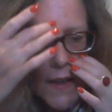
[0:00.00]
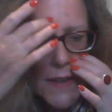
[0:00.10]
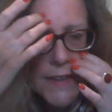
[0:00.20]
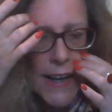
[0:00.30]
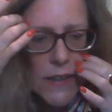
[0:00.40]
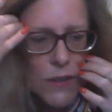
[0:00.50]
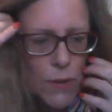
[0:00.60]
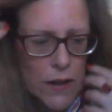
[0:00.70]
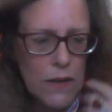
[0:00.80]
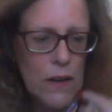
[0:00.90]
Next
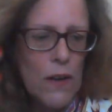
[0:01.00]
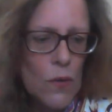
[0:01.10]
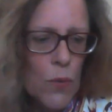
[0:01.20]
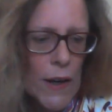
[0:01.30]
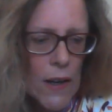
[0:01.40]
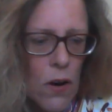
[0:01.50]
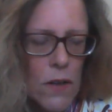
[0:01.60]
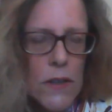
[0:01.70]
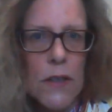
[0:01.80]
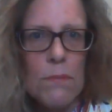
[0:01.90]
one, we
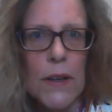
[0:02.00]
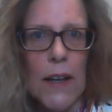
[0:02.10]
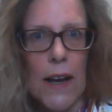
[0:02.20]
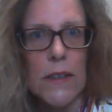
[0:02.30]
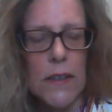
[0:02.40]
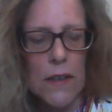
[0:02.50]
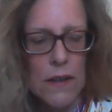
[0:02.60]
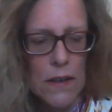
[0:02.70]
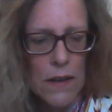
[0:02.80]
contemplate,